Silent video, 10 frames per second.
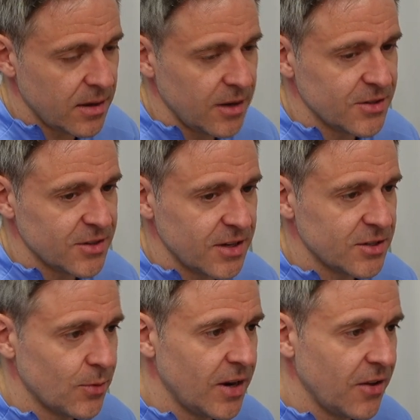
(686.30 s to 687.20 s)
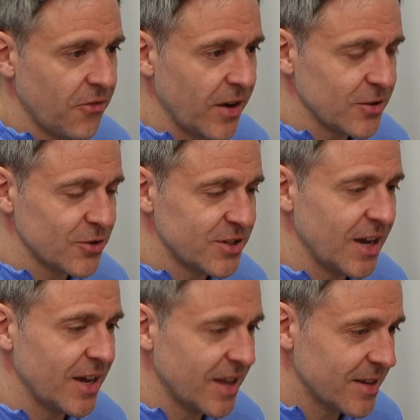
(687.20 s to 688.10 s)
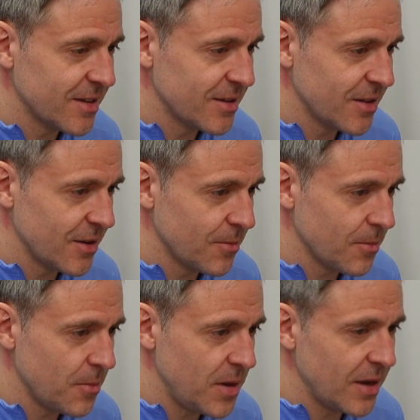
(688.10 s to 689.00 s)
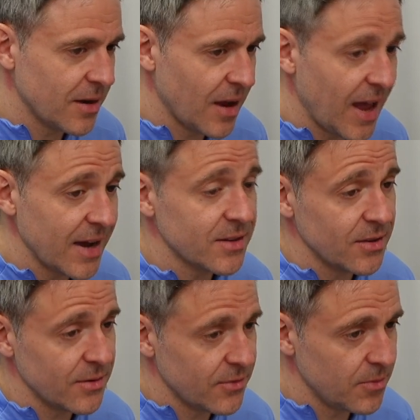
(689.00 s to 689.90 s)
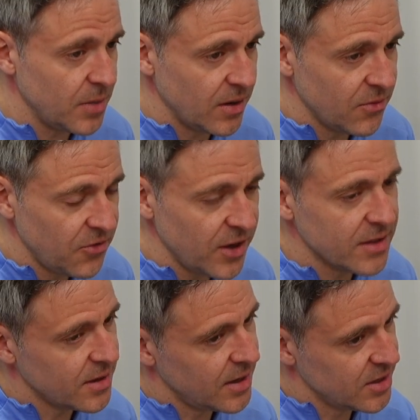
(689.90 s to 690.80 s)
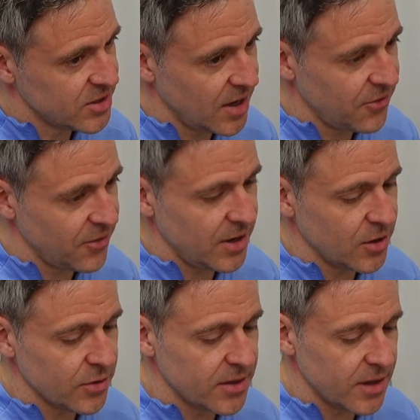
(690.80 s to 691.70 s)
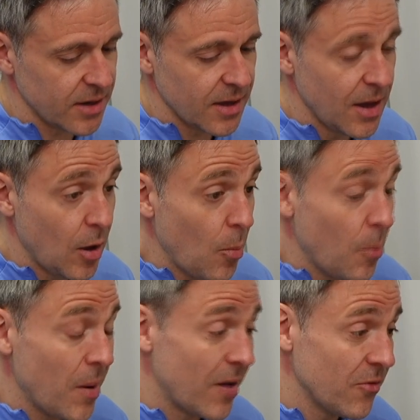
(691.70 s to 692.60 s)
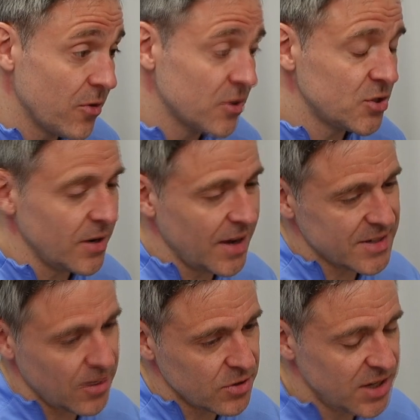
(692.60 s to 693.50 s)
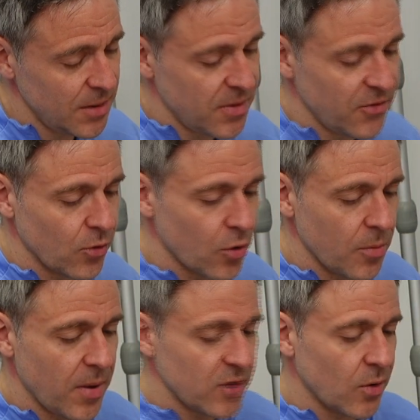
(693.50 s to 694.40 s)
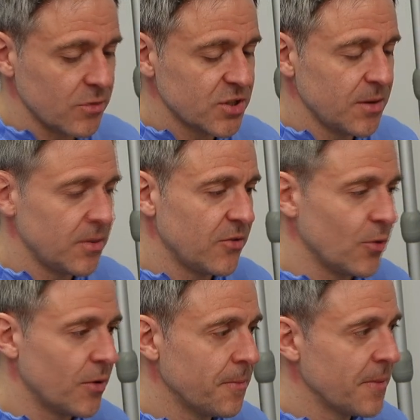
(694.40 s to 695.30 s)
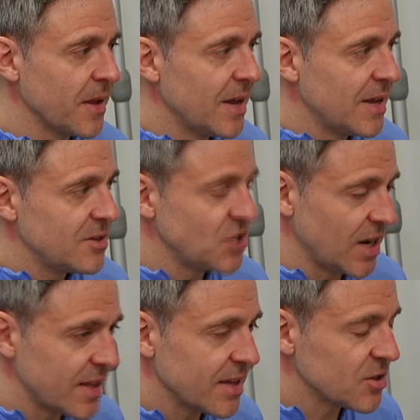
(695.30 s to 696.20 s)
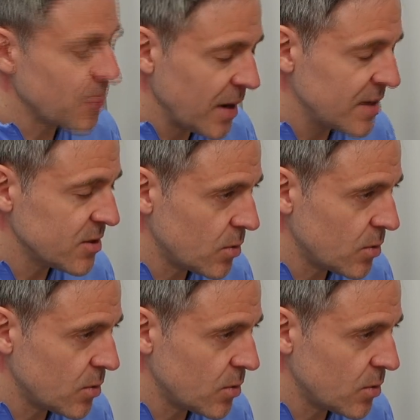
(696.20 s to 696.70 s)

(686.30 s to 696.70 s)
is already a fact to say that being active, being fit, is definitely a good thing. But unfortunately, as I was saying before, going back to what I was saying before, genetics plays a